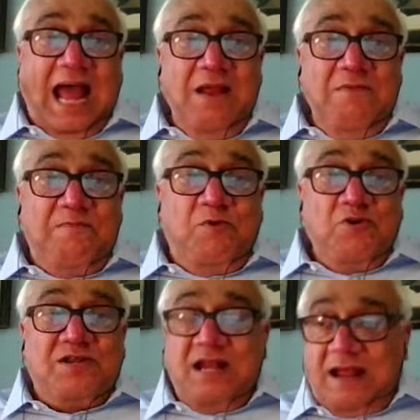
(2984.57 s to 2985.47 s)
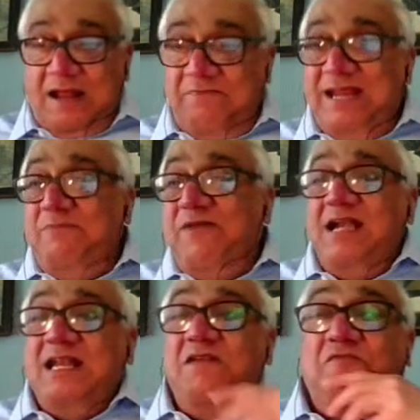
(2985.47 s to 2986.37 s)
We
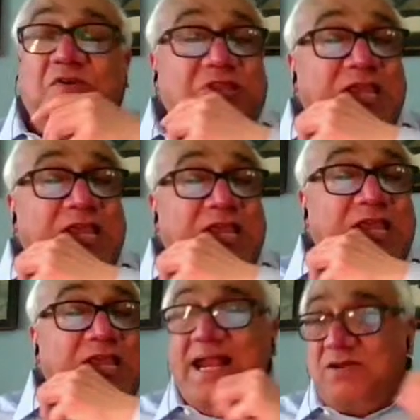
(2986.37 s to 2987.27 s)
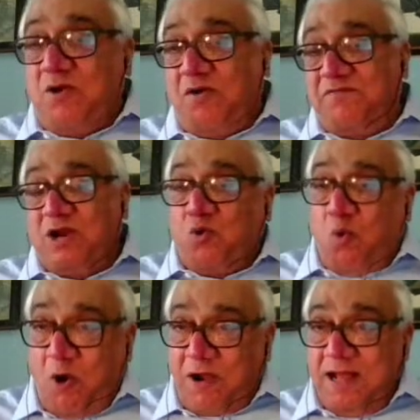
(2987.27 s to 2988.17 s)
went in for the embrace of the
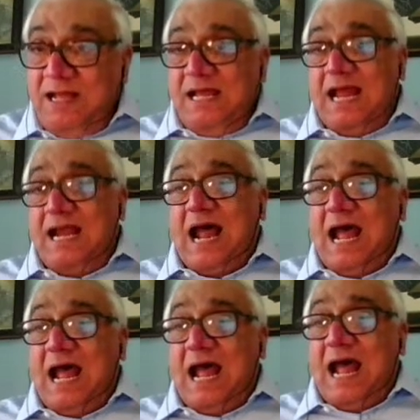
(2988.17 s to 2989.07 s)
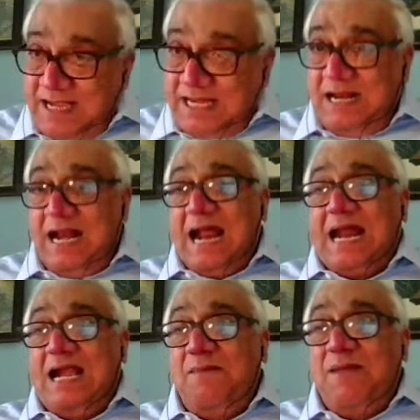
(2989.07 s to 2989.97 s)
Quad, and I have written an
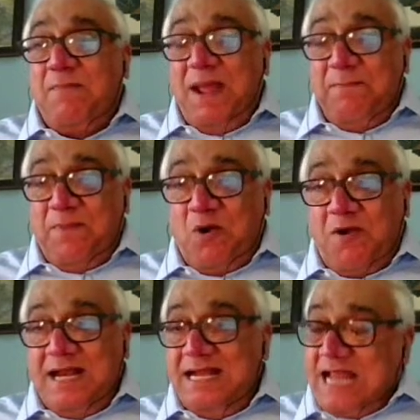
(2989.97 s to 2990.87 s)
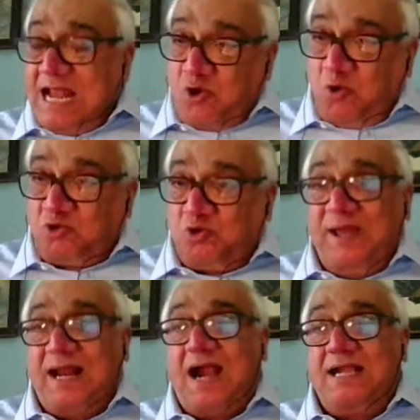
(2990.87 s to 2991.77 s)
academic paper on this, as also
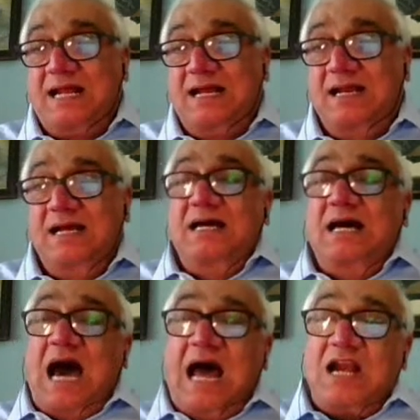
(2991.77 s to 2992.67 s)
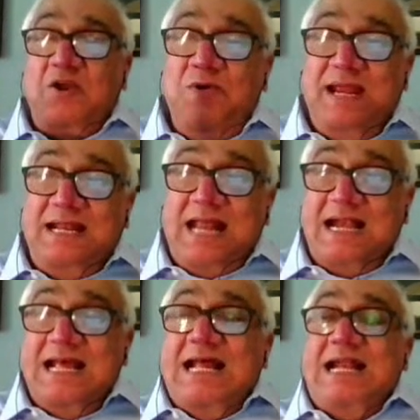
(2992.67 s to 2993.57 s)
an article arguing
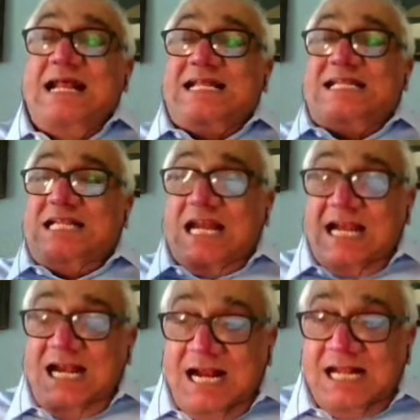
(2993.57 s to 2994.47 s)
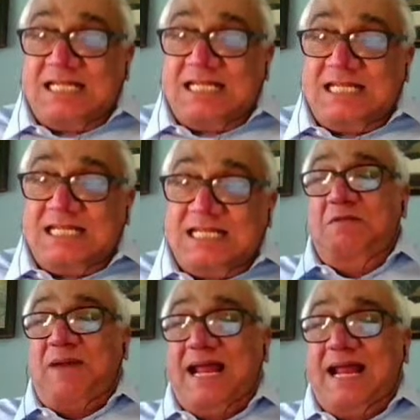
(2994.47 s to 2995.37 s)
that the signals
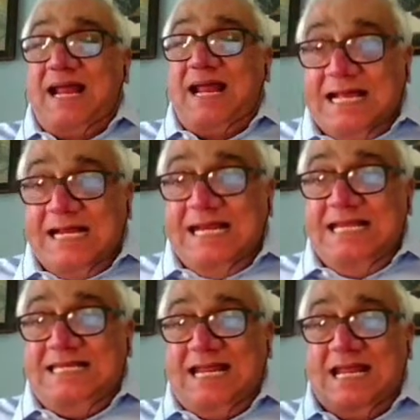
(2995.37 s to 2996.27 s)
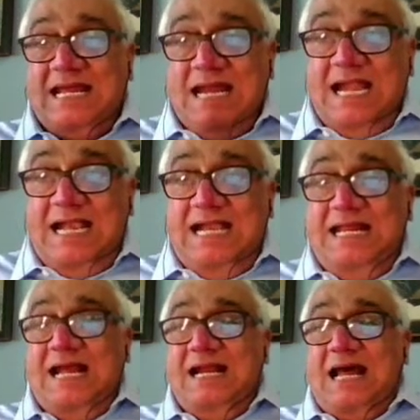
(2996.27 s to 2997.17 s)
given by increasing
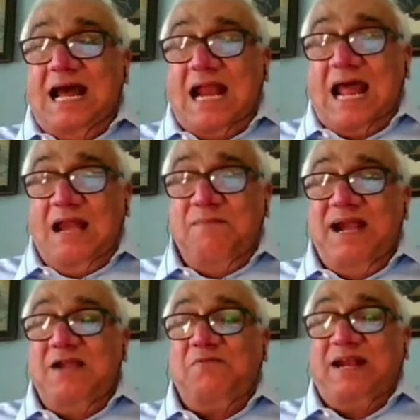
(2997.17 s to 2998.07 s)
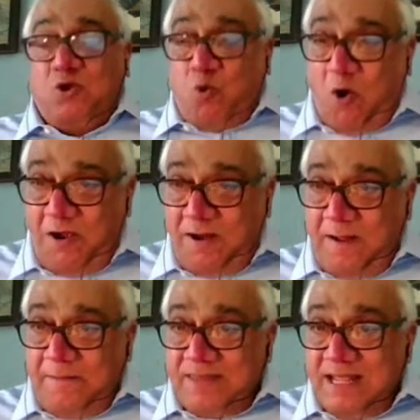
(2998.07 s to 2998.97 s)
Indian alignment with Quad